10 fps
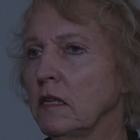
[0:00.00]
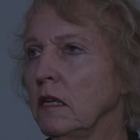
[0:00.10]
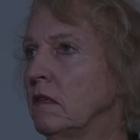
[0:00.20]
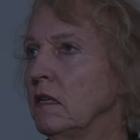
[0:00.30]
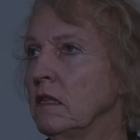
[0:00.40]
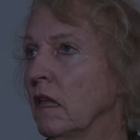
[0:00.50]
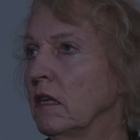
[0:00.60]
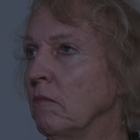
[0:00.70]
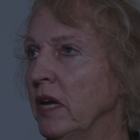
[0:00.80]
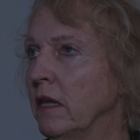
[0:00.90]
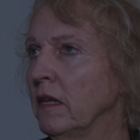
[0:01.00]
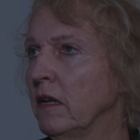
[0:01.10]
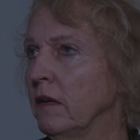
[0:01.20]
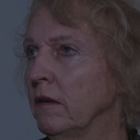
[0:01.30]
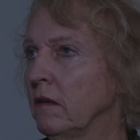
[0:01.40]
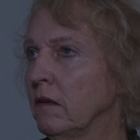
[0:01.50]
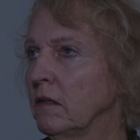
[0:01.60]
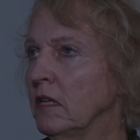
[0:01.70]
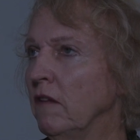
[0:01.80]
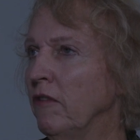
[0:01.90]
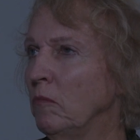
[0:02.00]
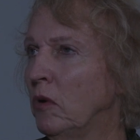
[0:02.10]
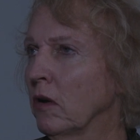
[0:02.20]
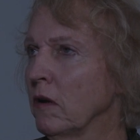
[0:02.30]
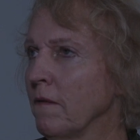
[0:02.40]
said there's nothing bigger than a telephone book.